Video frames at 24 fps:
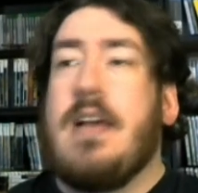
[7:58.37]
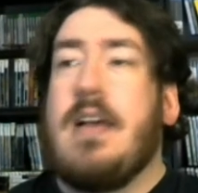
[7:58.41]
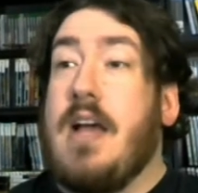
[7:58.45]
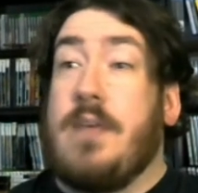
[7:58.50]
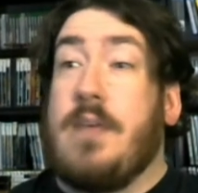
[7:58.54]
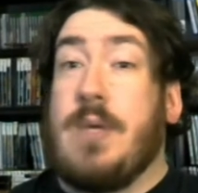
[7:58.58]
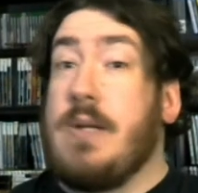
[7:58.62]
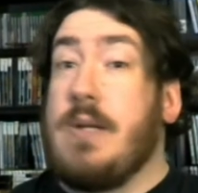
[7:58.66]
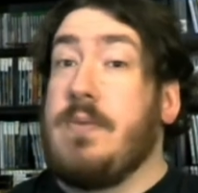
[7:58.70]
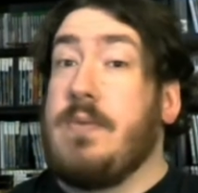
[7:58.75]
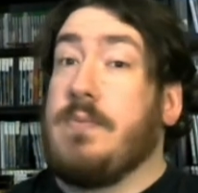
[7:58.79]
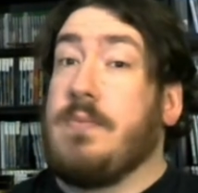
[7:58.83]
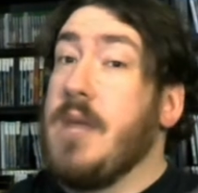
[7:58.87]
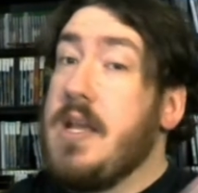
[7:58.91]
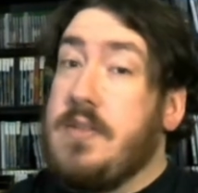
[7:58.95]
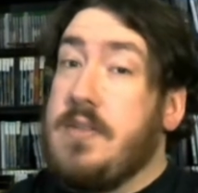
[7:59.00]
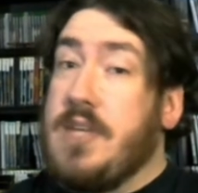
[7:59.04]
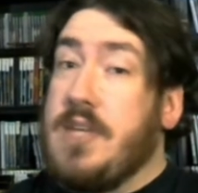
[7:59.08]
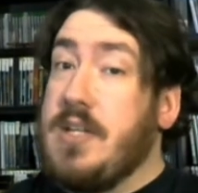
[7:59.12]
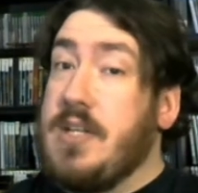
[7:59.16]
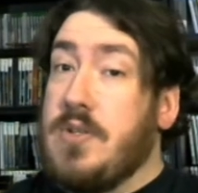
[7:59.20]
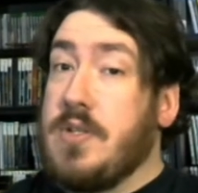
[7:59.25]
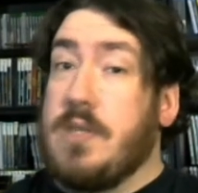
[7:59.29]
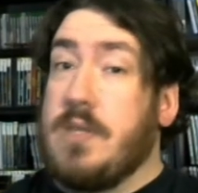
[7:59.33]
I mean,
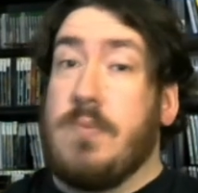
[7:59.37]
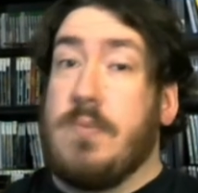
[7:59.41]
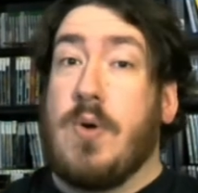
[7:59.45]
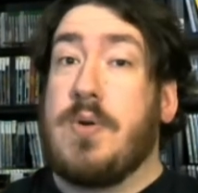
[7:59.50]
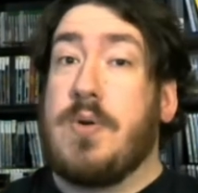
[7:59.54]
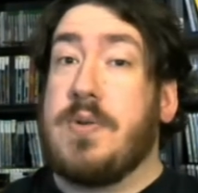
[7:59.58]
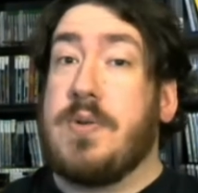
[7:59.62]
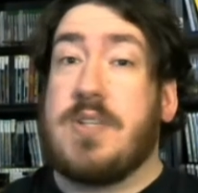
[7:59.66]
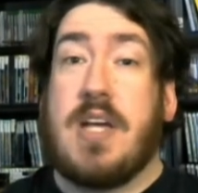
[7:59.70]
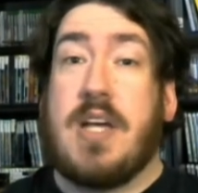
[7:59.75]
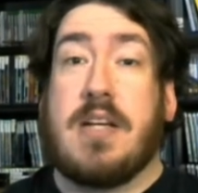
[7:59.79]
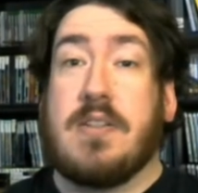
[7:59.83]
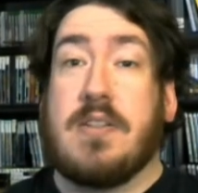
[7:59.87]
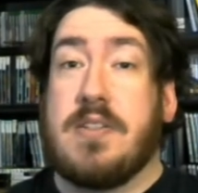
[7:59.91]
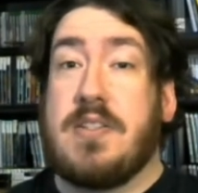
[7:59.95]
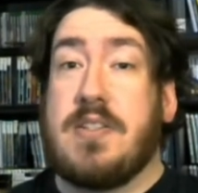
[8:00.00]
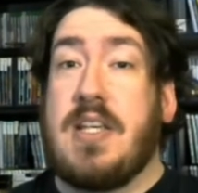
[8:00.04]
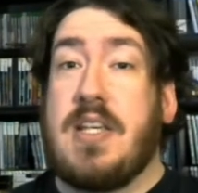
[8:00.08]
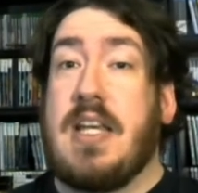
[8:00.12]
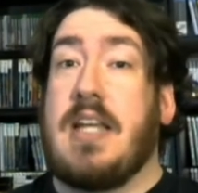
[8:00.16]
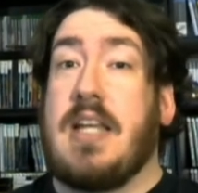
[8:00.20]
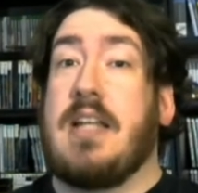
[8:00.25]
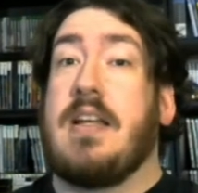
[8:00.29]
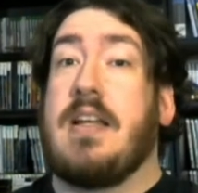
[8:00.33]
they took the motorcycle scene,